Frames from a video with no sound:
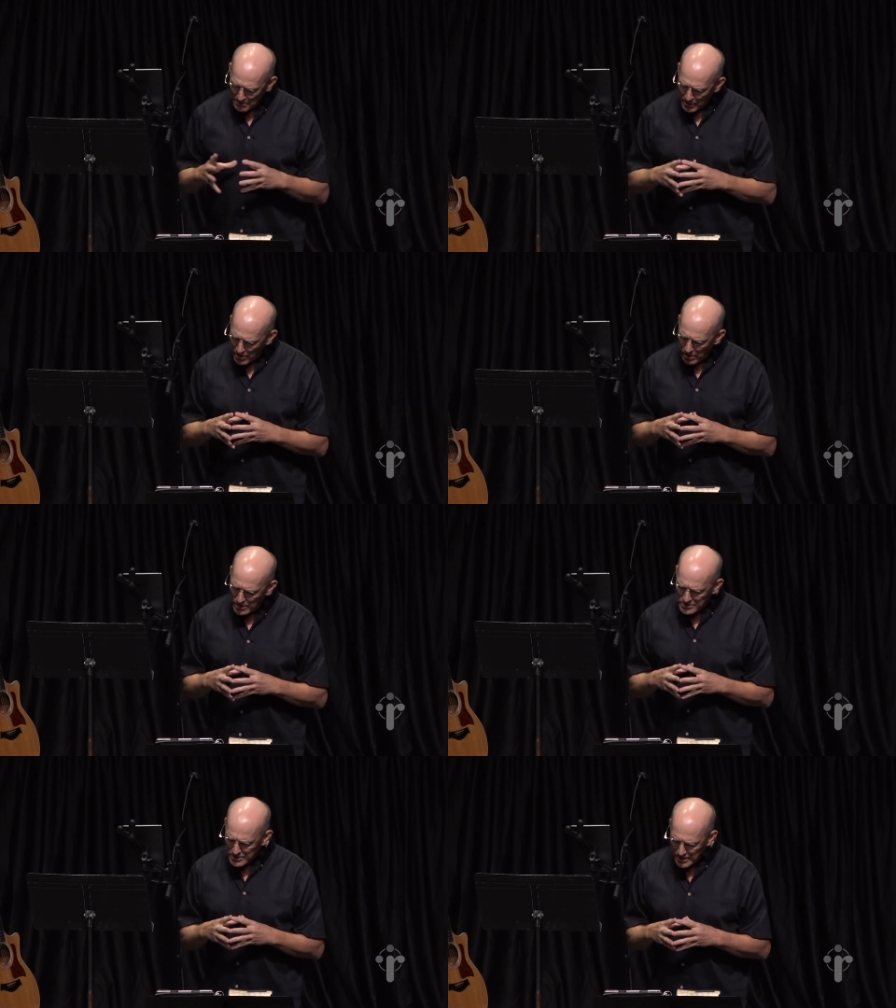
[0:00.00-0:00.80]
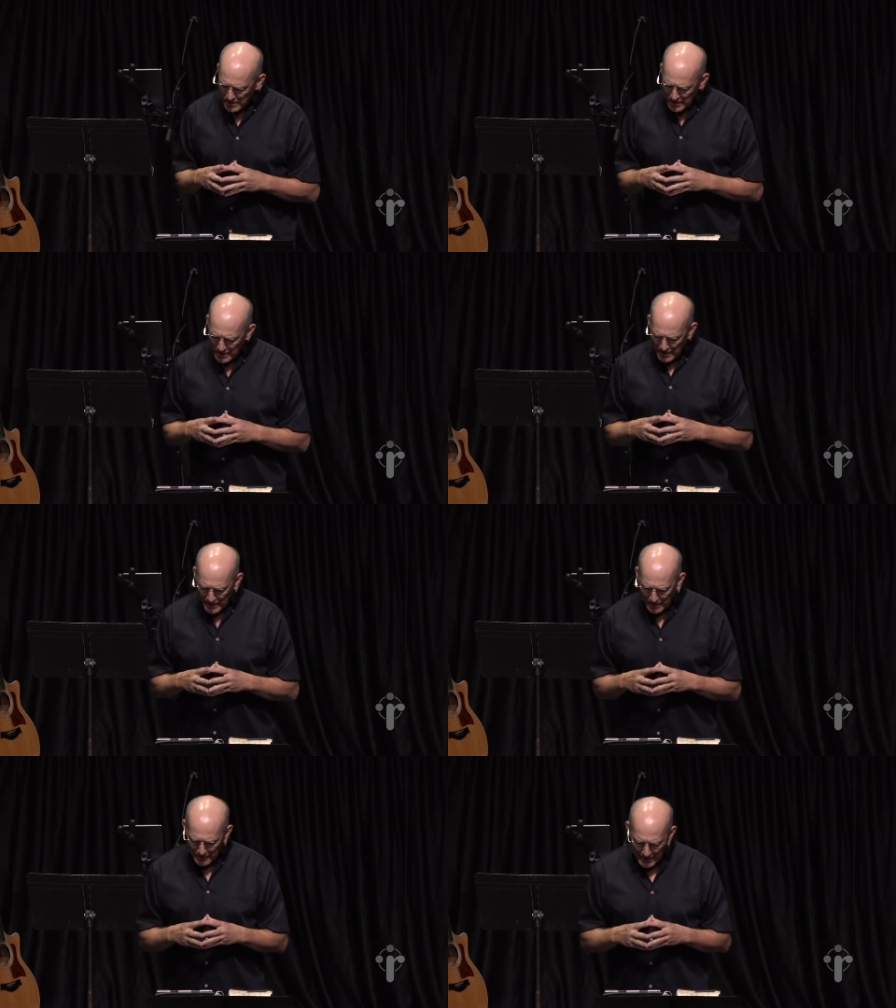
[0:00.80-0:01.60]
Because
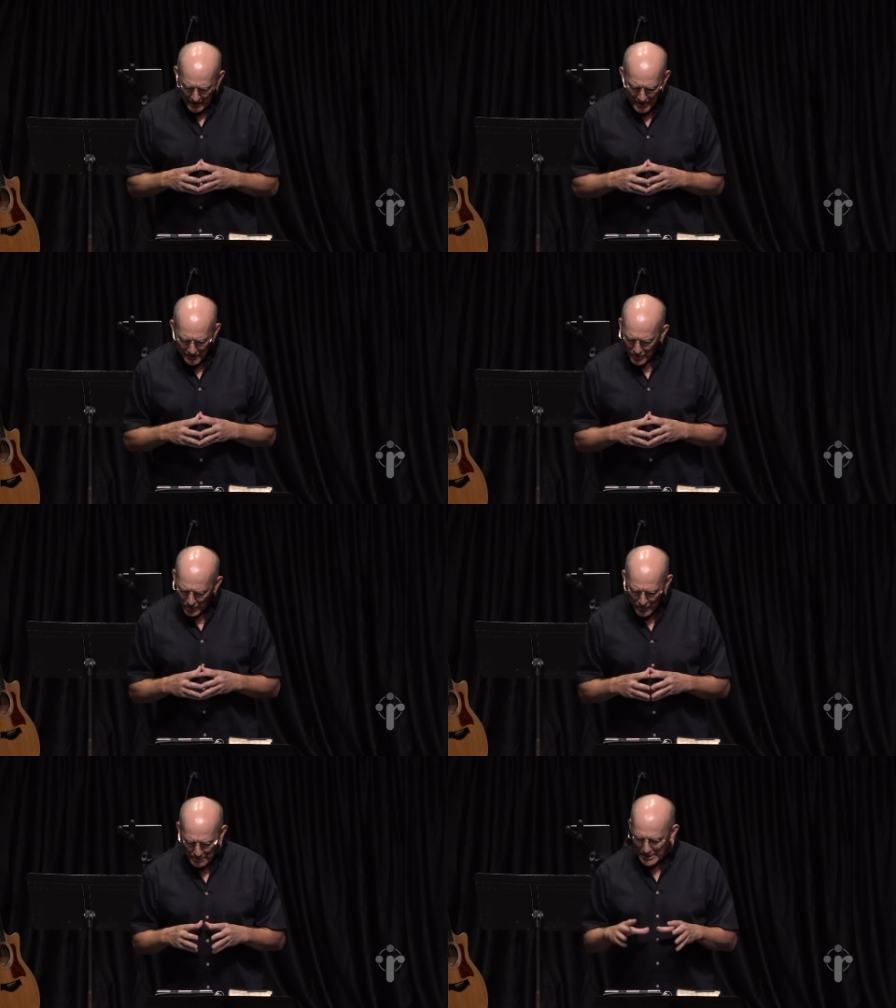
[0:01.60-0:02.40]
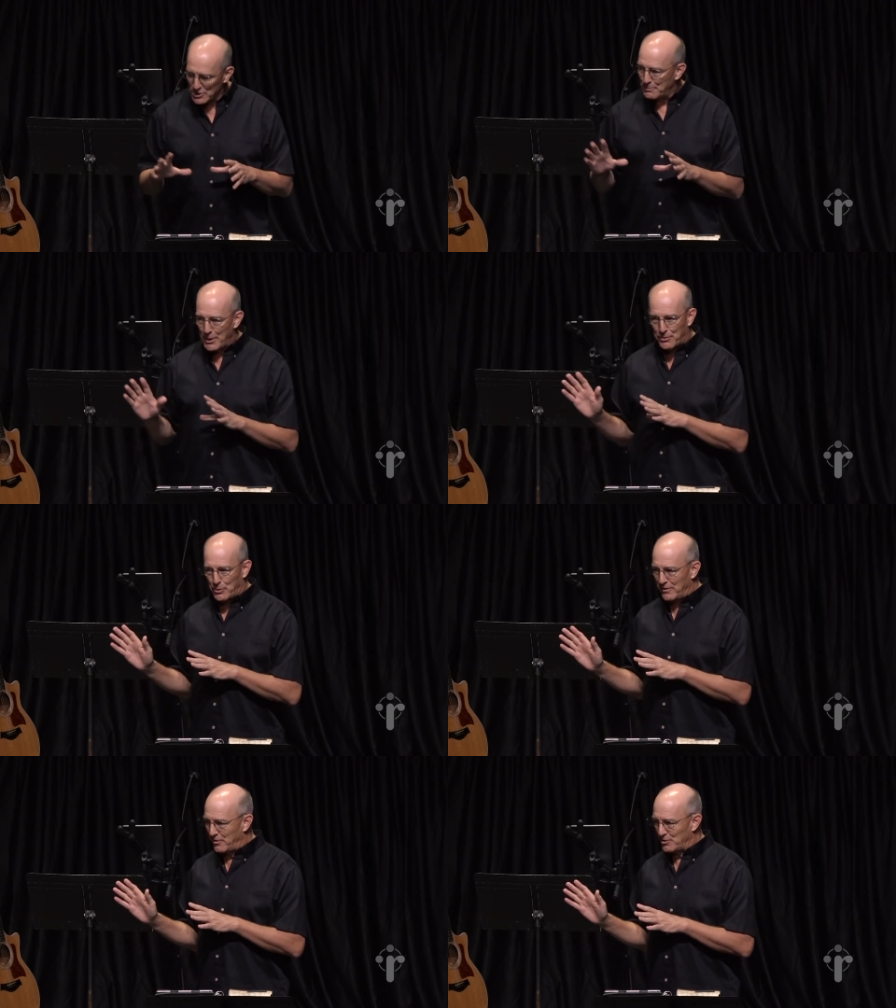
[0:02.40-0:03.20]
uh, even though it may just be
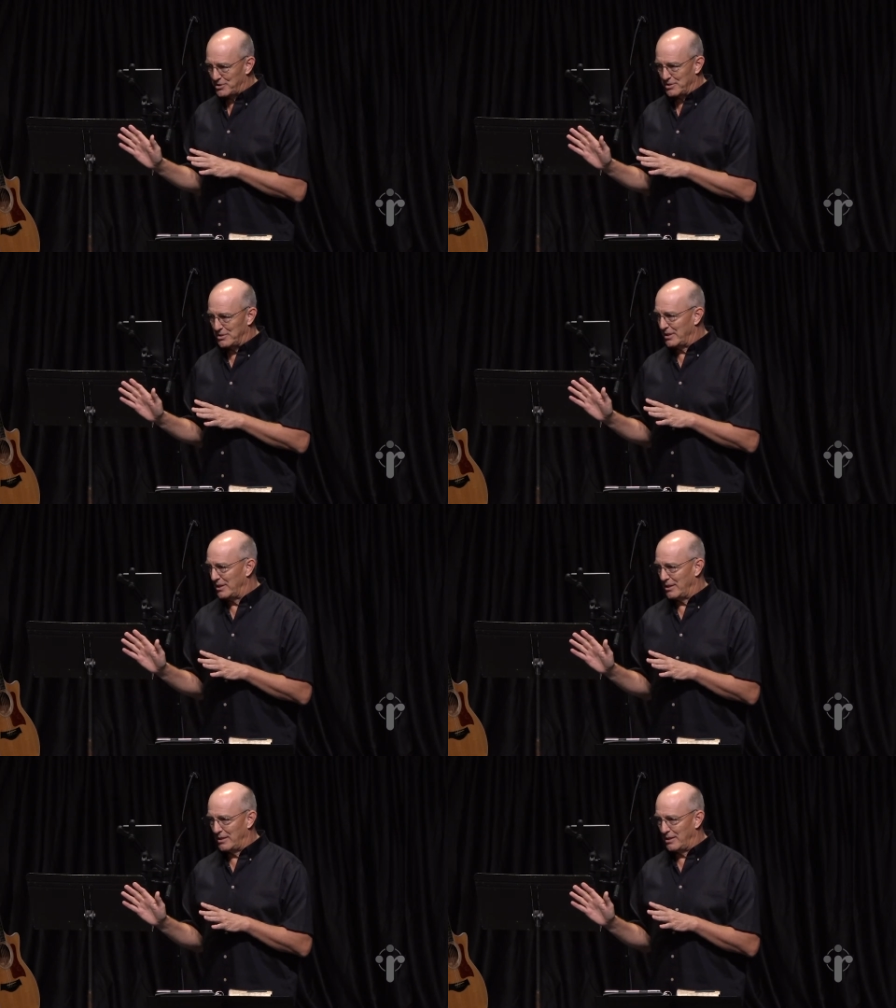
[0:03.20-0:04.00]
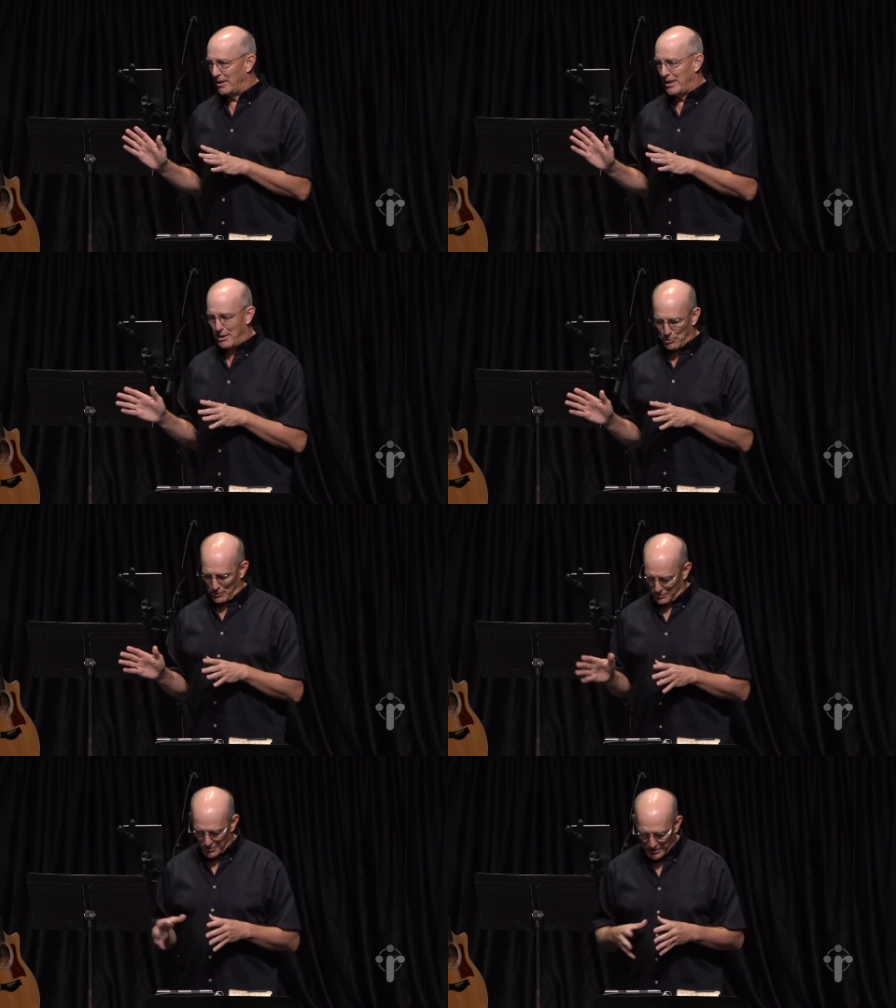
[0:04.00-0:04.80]
three verses in
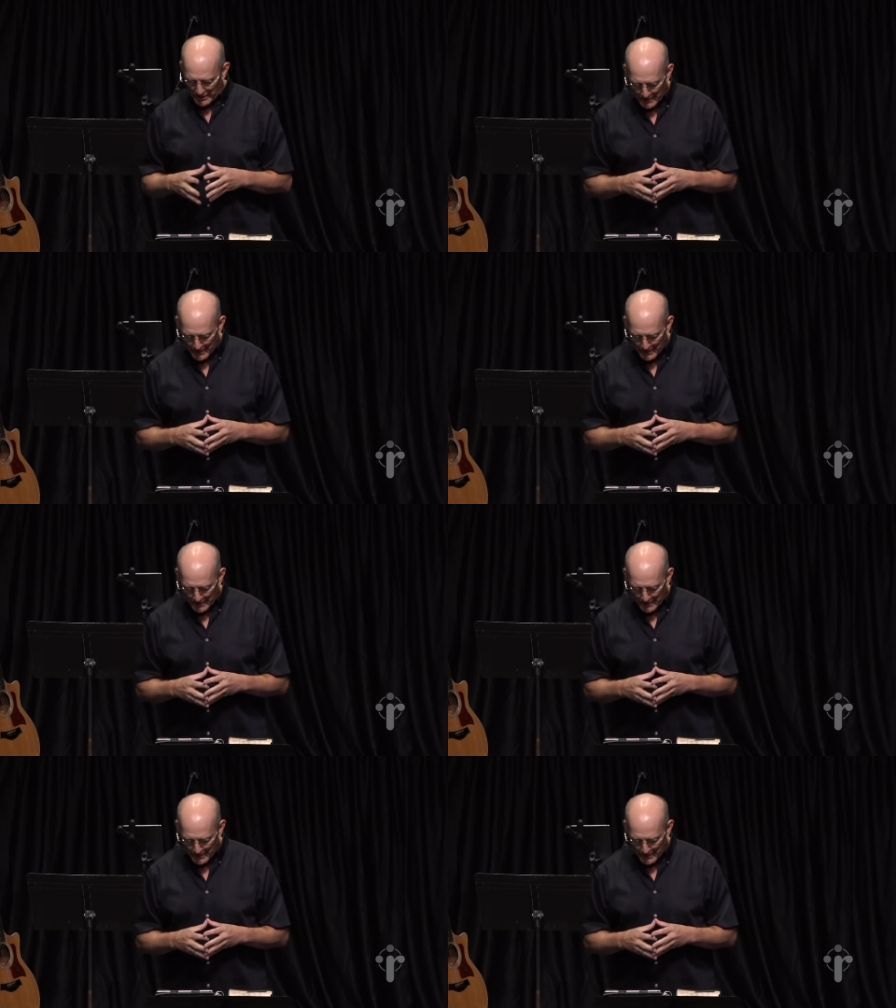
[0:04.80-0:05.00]
Hebrews,